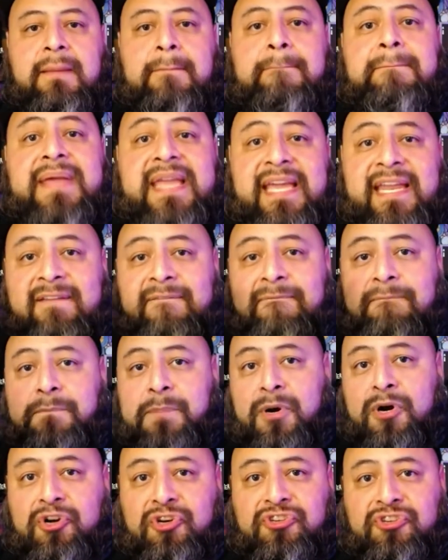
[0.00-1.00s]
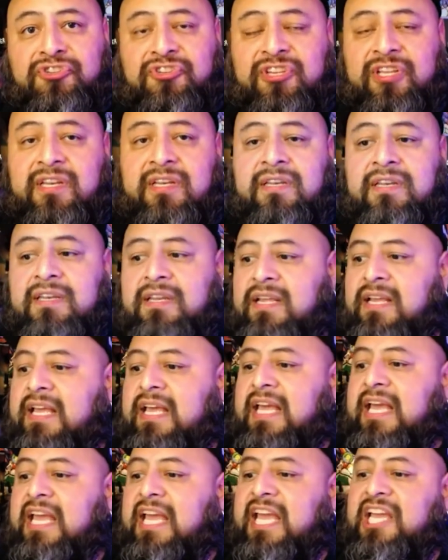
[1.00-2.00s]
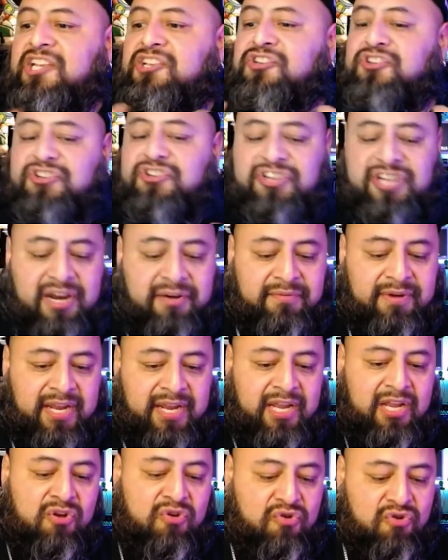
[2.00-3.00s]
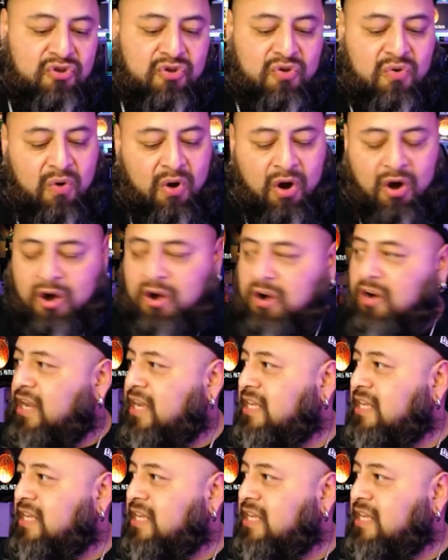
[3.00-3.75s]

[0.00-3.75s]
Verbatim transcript: being in person and sharing who you are